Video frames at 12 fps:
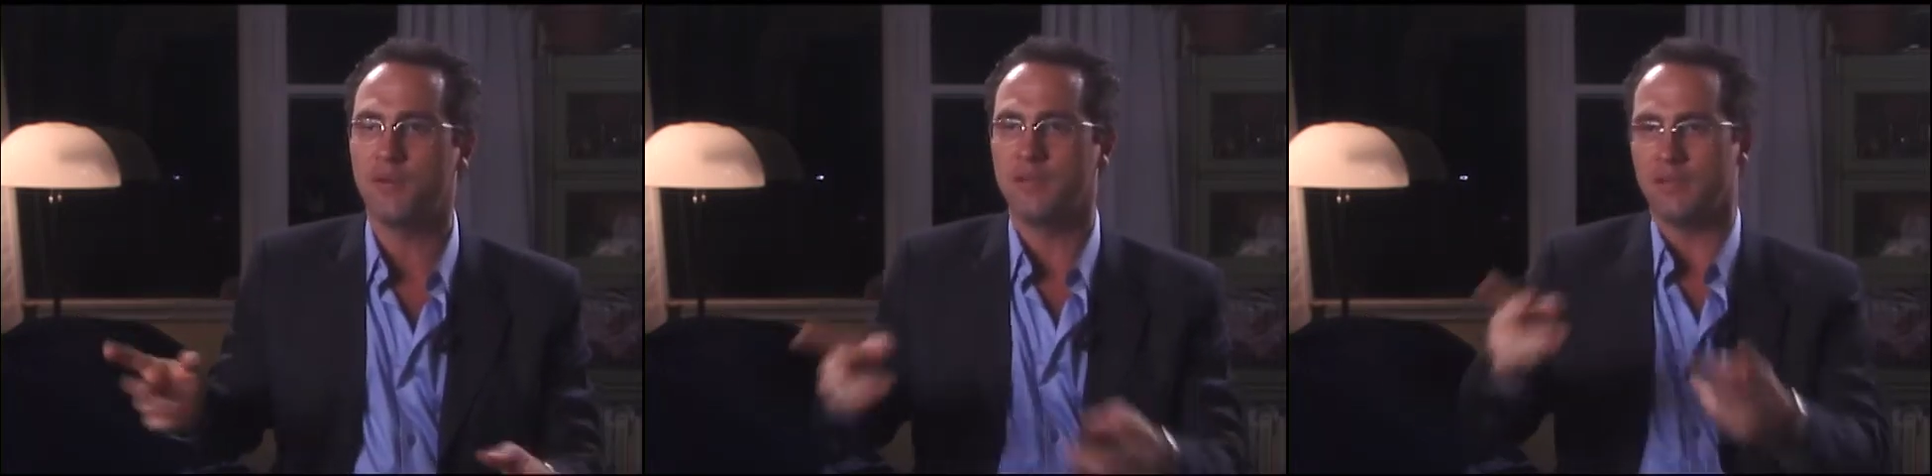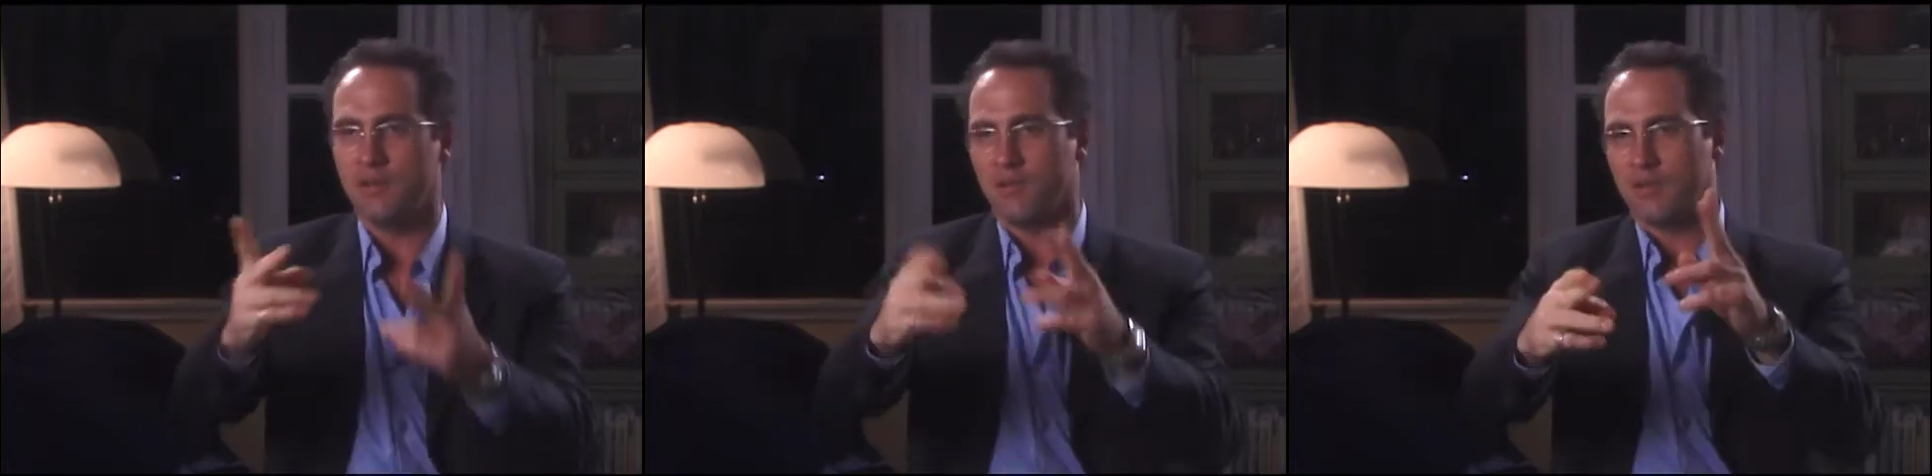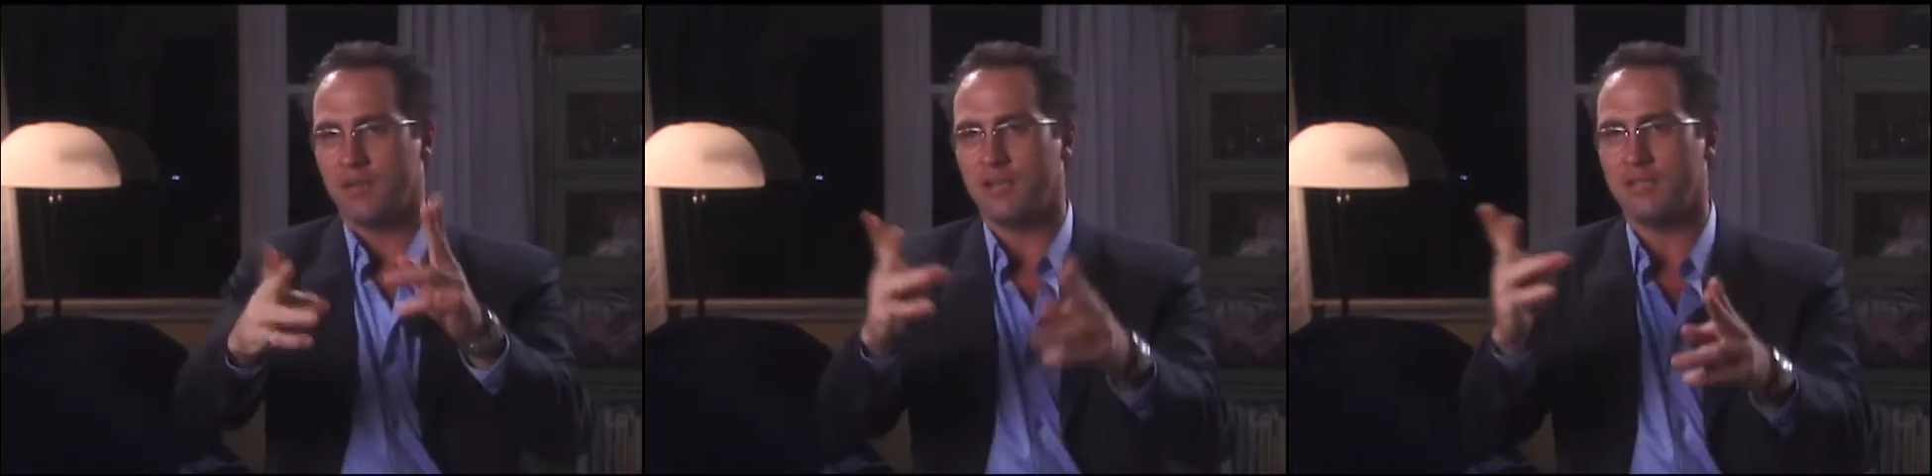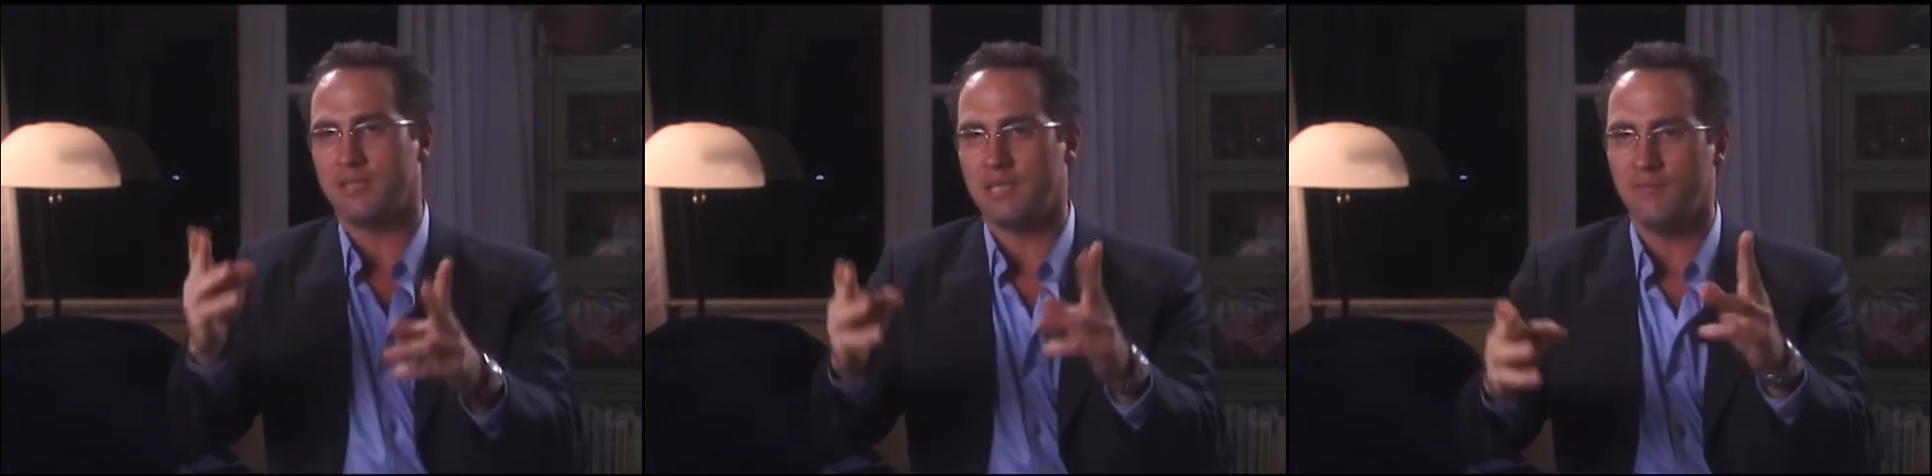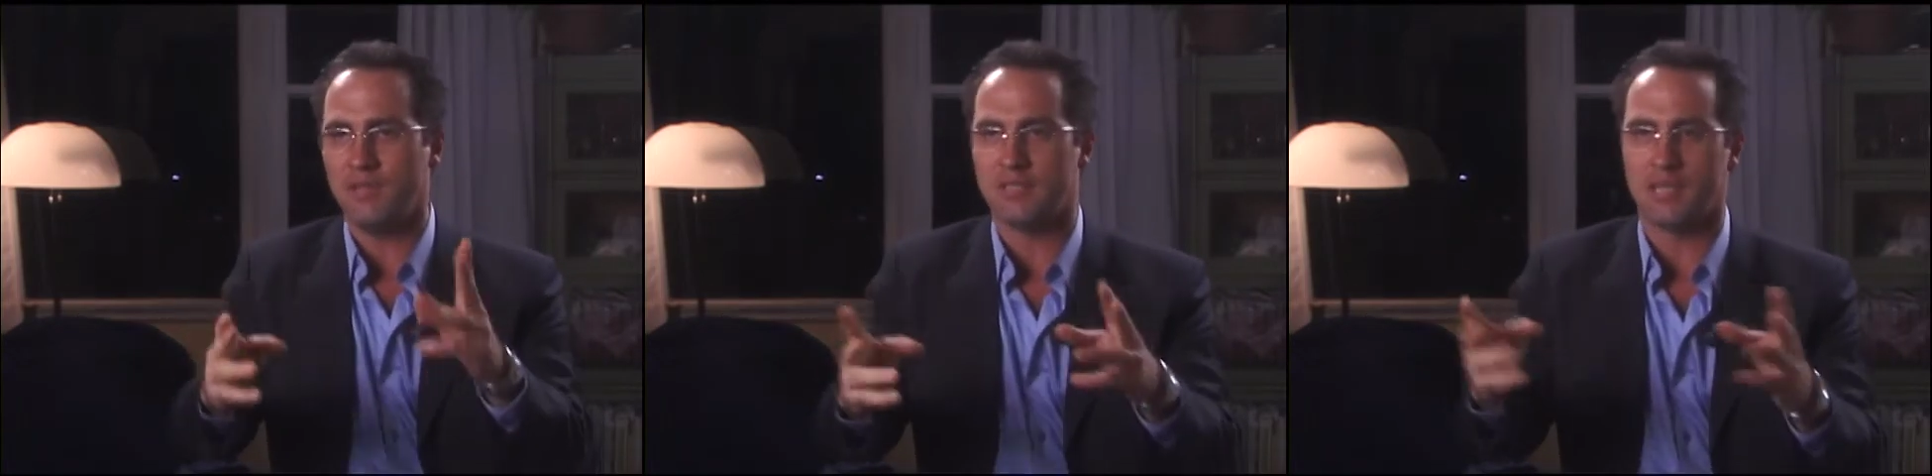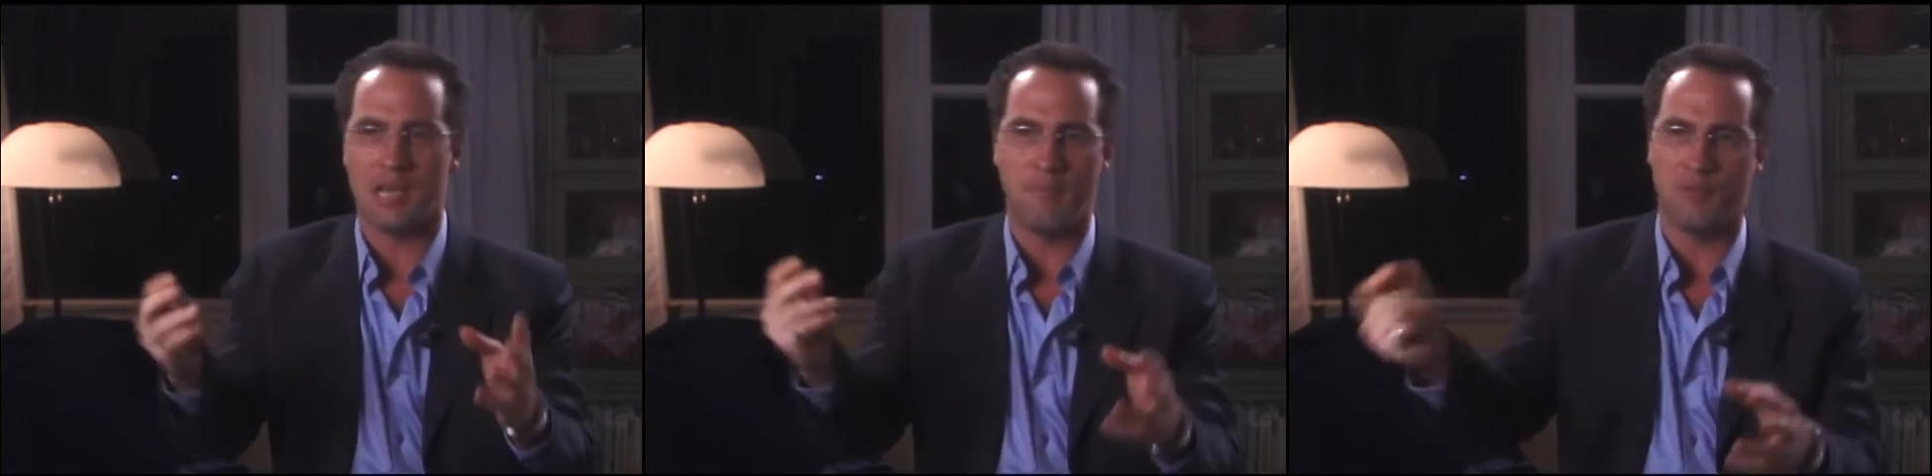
And, you know, cut TV time.